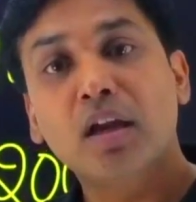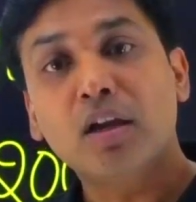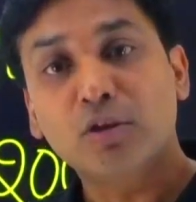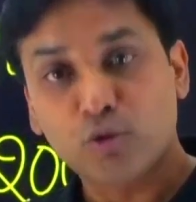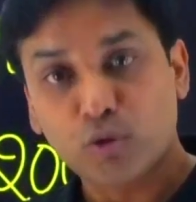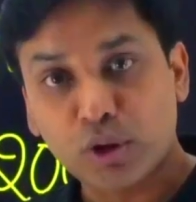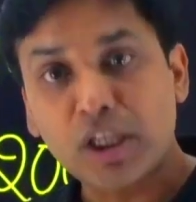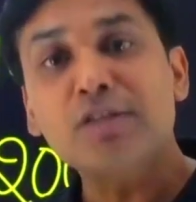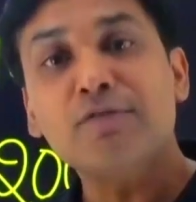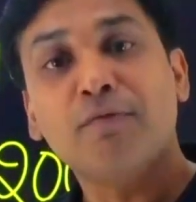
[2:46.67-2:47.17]

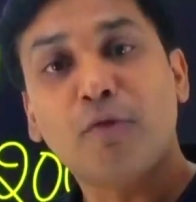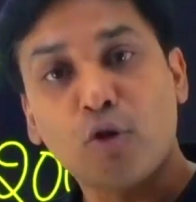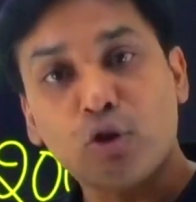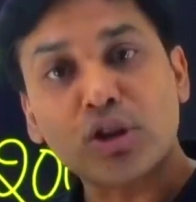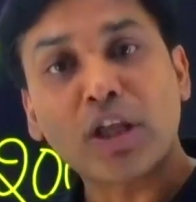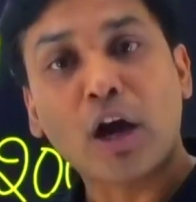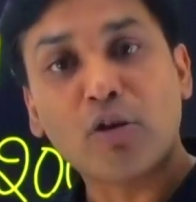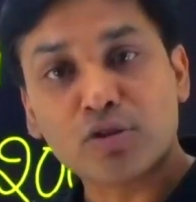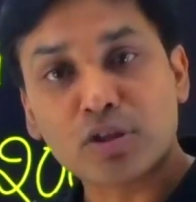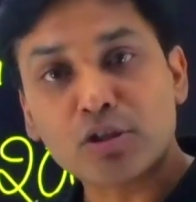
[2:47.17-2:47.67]
So these
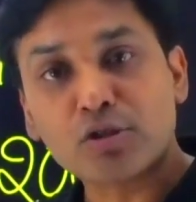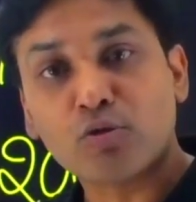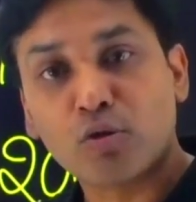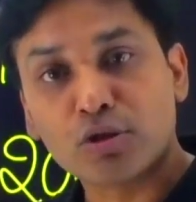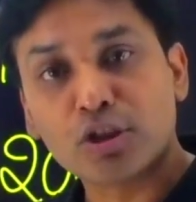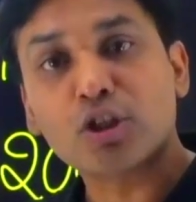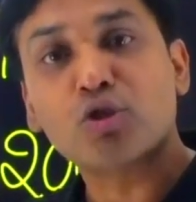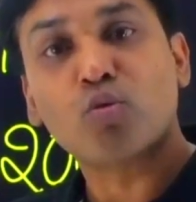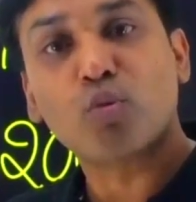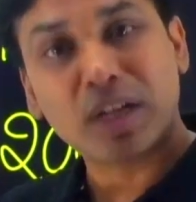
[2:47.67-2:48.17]
4,000
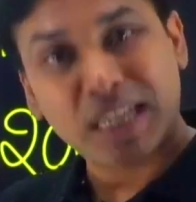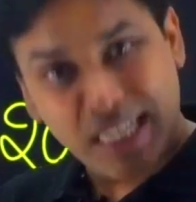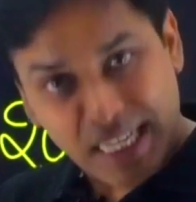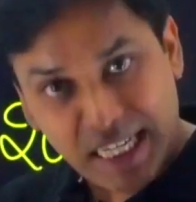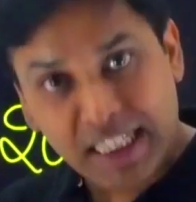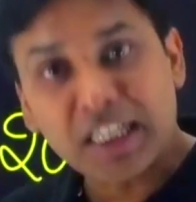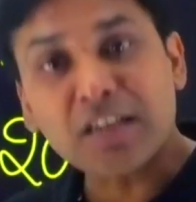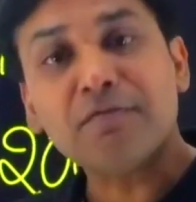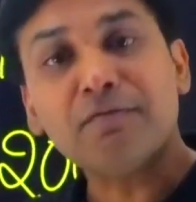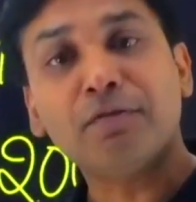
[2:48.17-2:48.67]
soldiers were
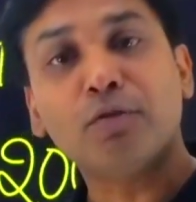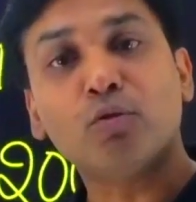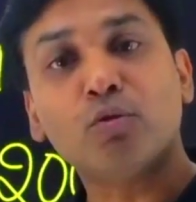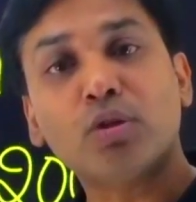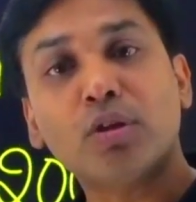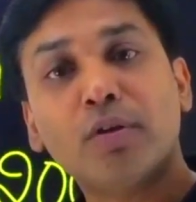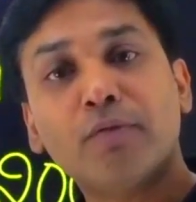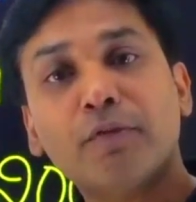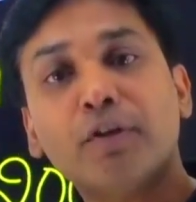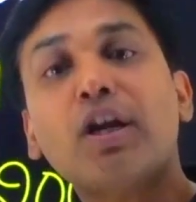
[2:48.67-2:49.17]
eating food
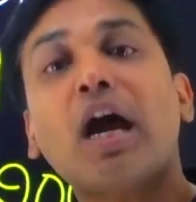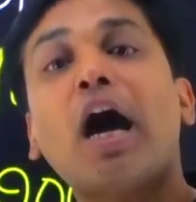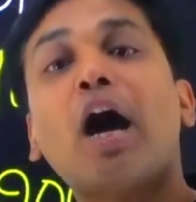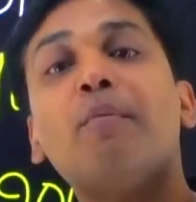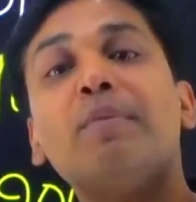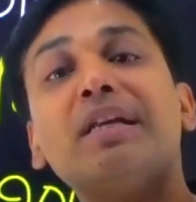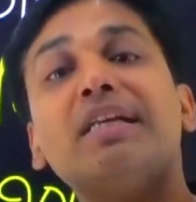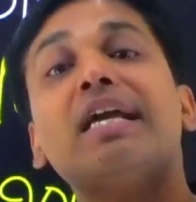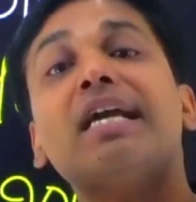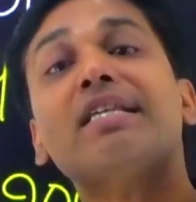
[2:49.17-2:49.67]
for how
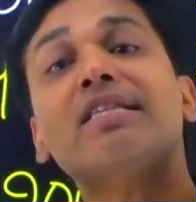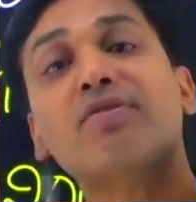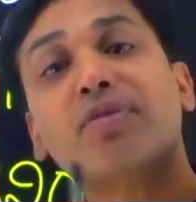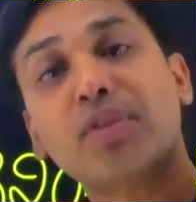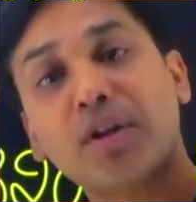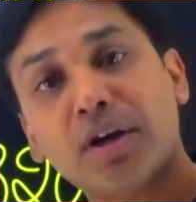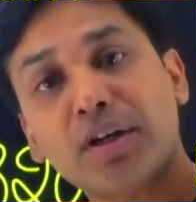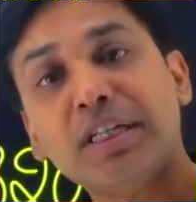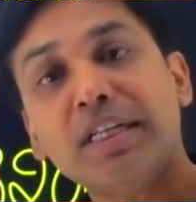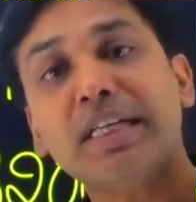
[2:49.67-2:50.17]
many days?
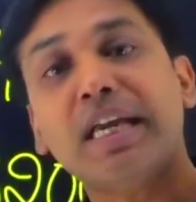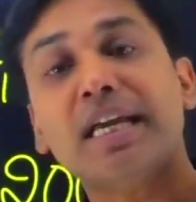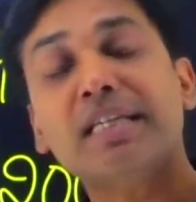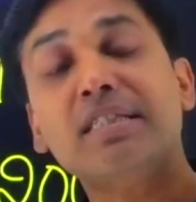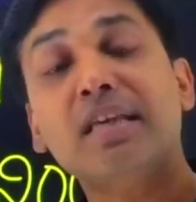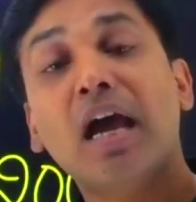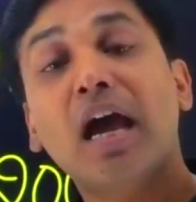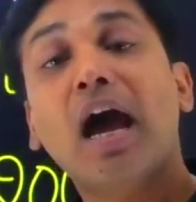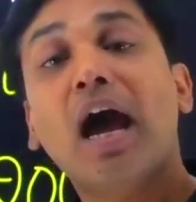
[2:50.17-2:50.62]
30 days.